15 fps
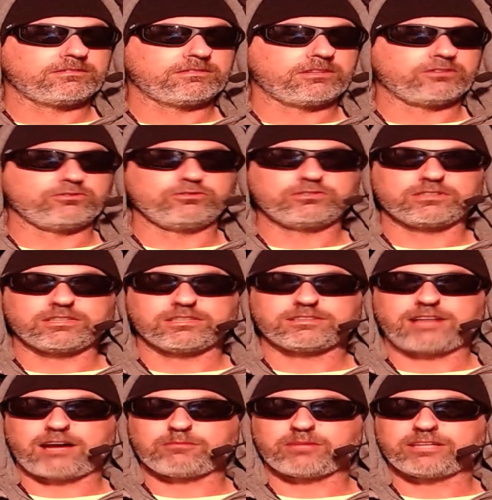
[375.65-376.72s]
they'll use it at a
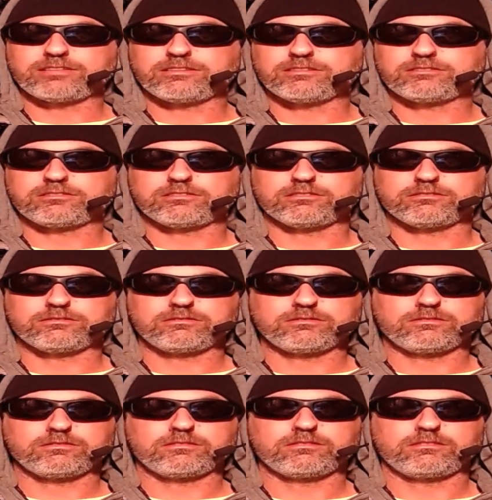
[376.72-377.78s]
time like this
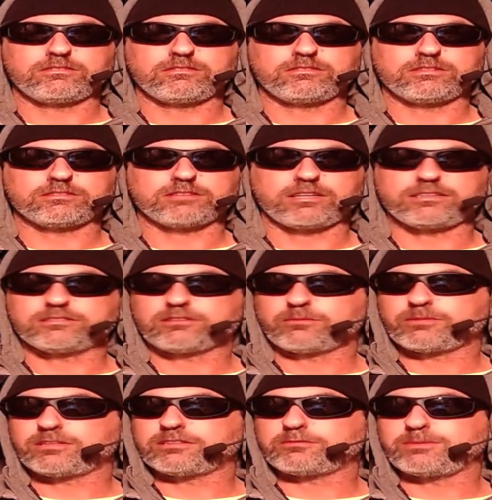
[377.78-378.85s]
to, it's like
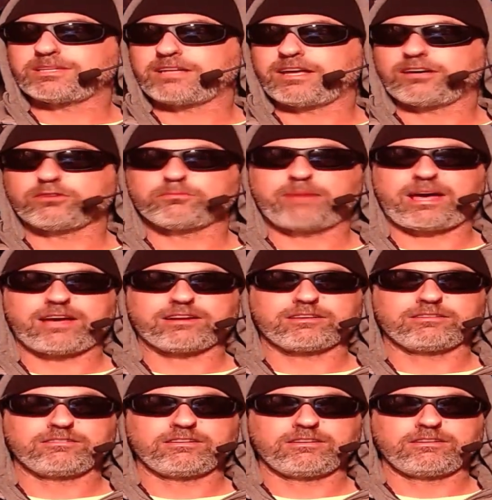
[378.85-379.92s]
something that's being held back.
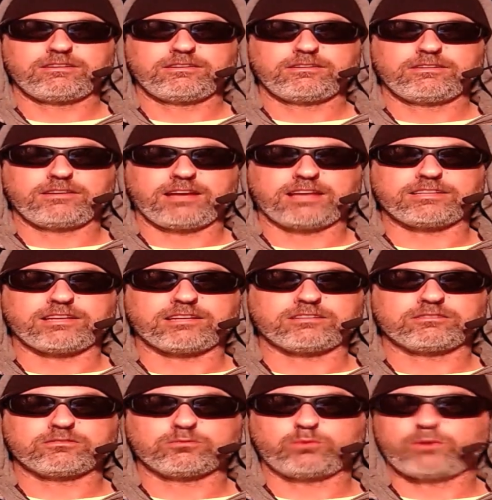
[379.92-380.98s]
And
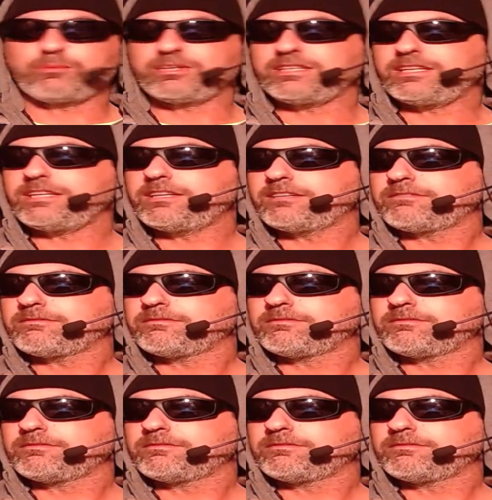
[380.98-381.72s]
then when we need it,